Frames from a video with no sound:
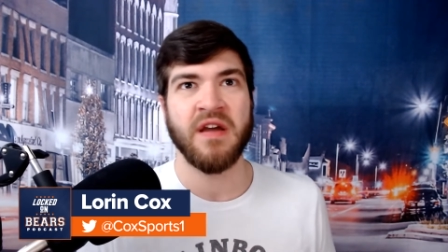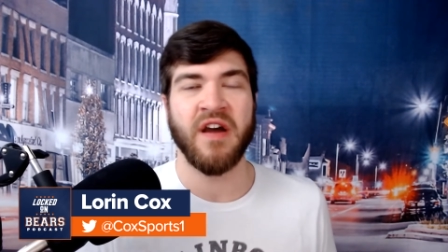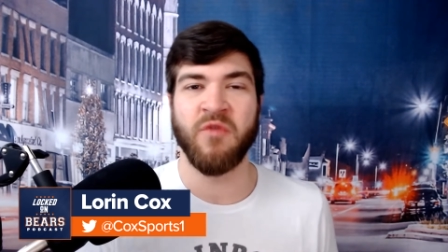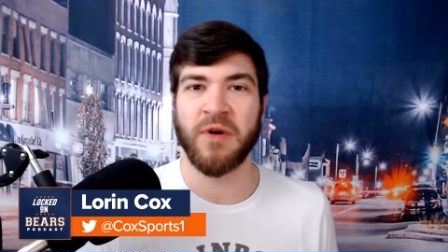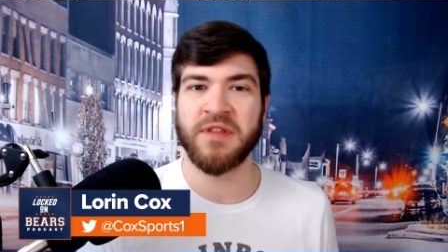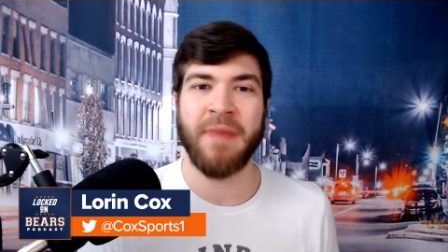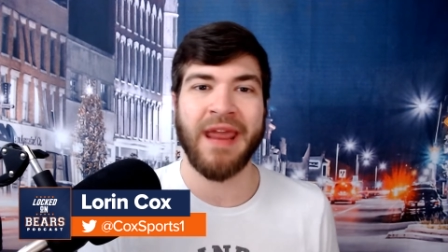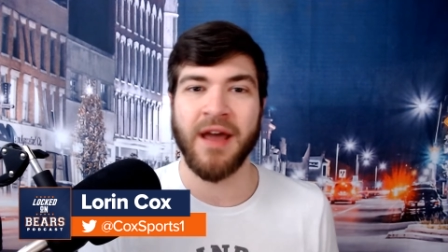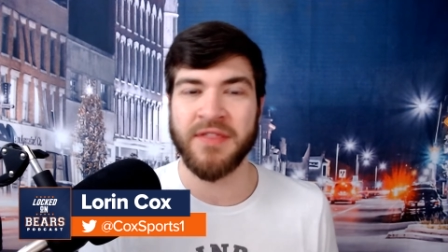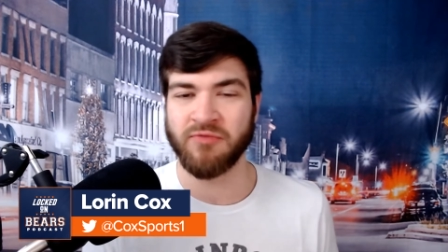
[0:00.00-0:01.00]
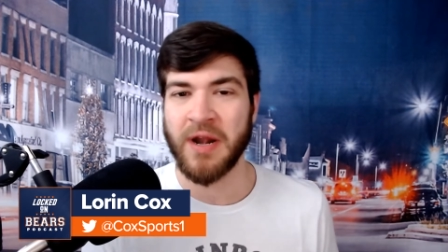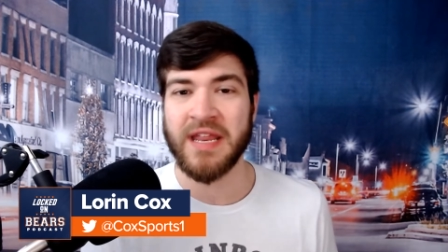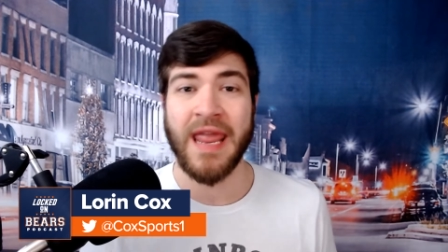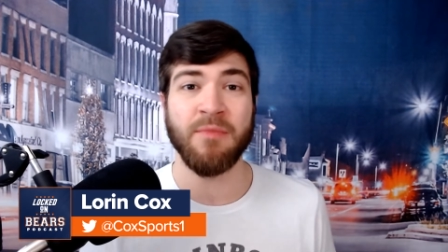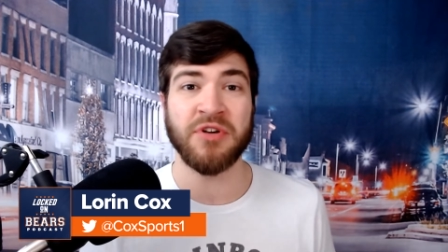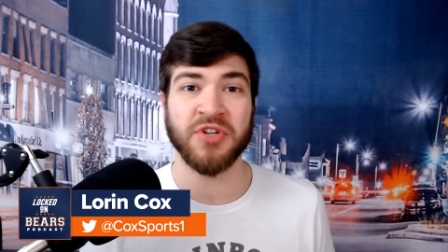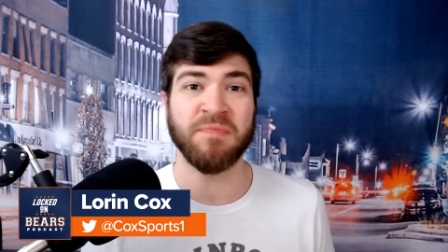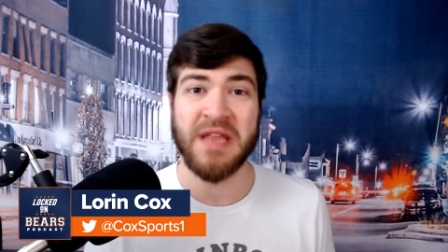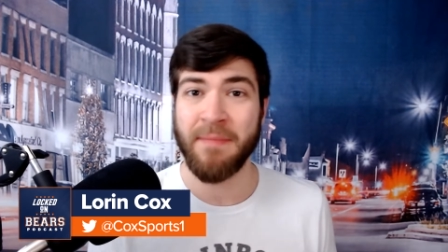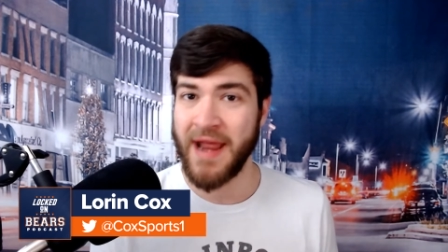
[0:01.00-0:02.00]
of where the ba the running game would
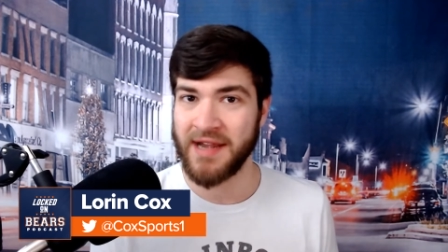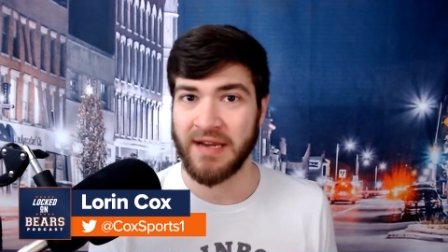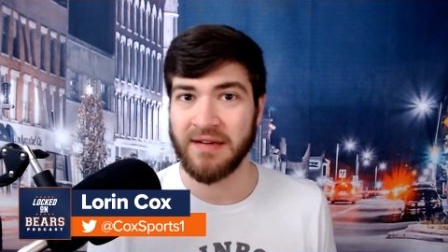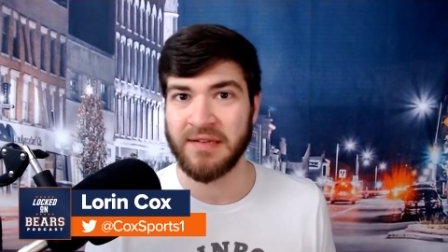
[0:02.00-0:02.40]
just be abandoned.